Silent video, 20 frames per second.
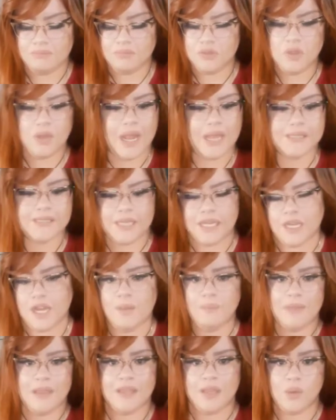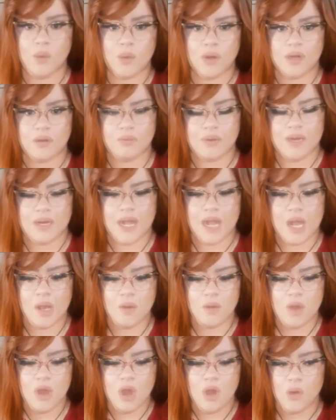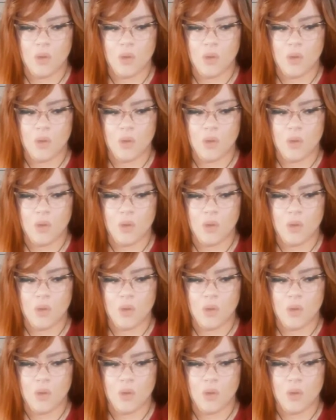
you guys cannot make it work right now,